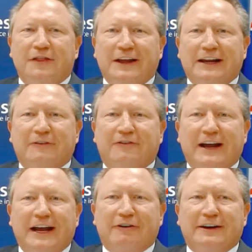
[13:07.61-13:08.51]
Think of
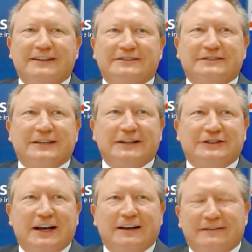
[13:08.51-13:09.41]
areas
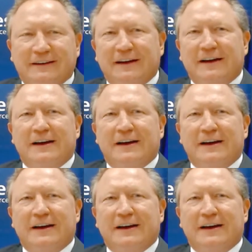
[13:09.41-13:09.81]
such as